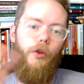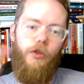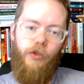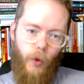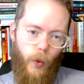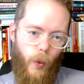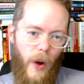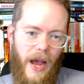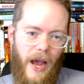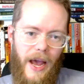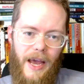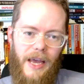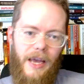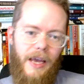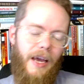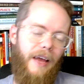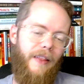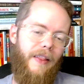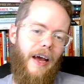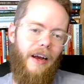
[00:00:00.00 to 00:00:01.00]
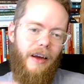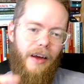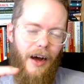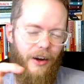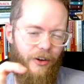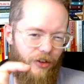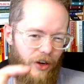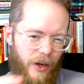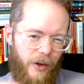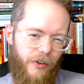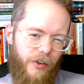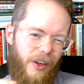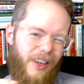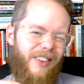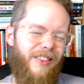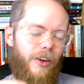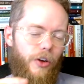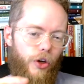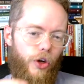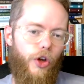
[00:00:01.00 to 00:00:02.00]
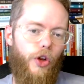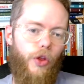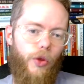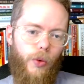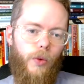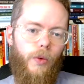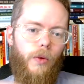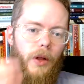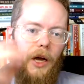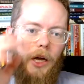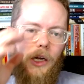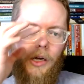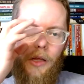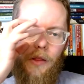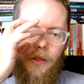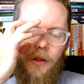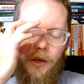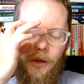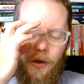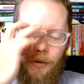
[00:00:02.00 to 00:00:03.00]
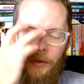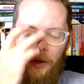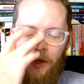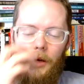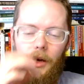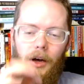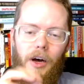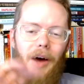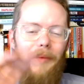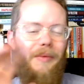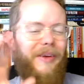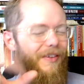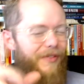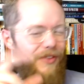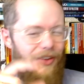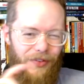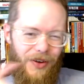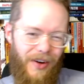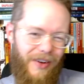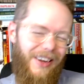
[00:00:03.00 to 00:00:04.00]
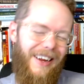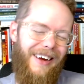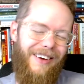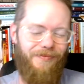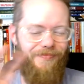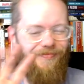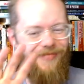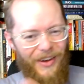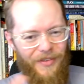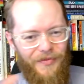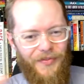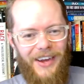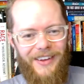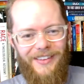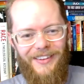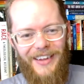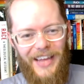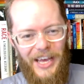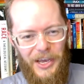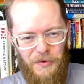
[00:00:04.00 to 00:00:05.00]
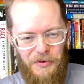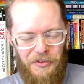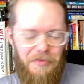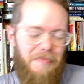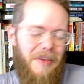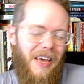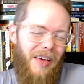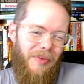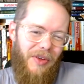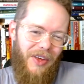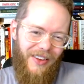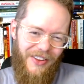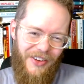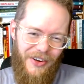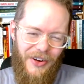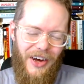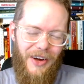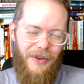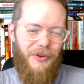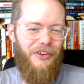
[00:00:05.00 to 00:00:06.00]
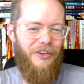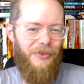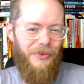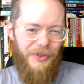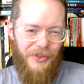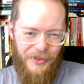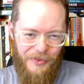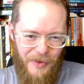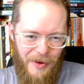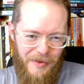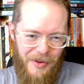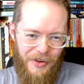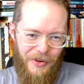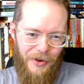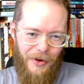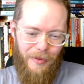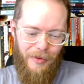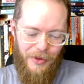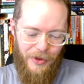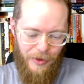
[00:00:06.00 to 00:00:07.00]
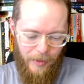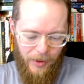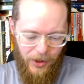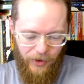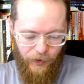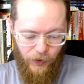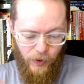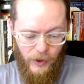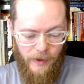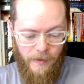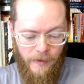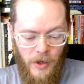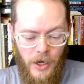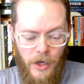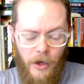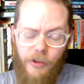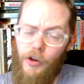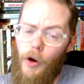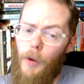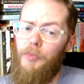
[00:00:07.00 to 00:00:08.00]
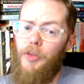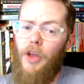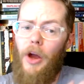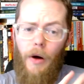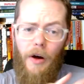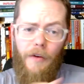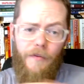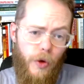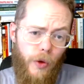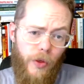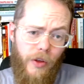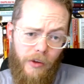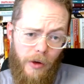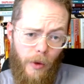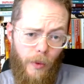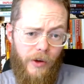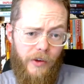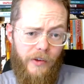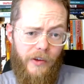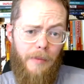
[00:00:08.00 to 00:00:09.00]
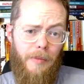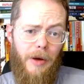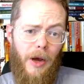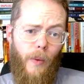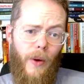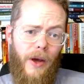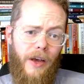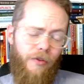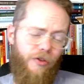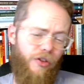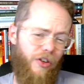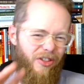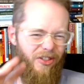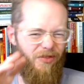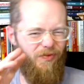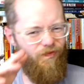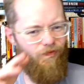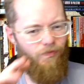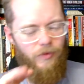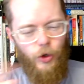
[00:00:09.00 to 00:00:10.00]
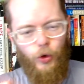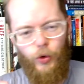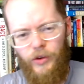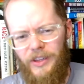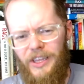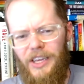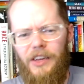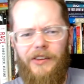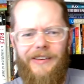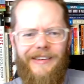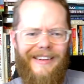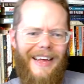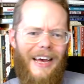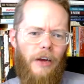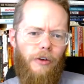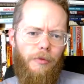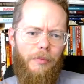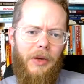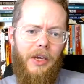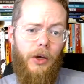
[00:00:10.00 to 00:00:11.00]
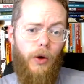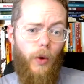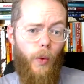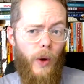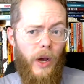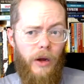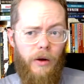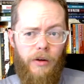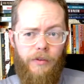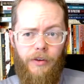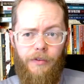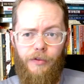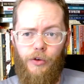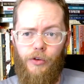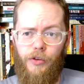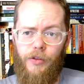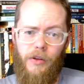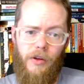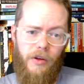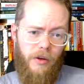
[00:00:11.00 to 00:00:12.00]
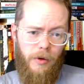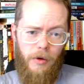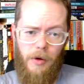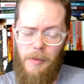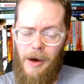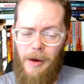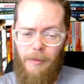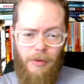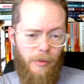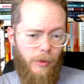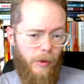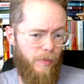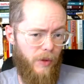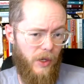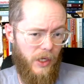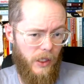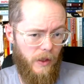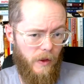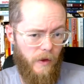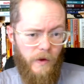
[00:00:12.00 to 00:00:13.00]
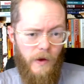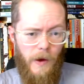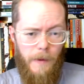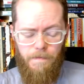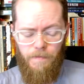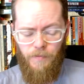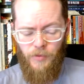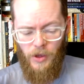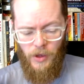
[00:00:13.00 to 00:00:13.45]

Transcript: way, and that God shot it's a good through line, I think. Even if I find the language maybe I wish it was maybe termed a little bit differently. So now a few things I want to say by way of just critique / being aware of if you're thinking about maybe picking this up.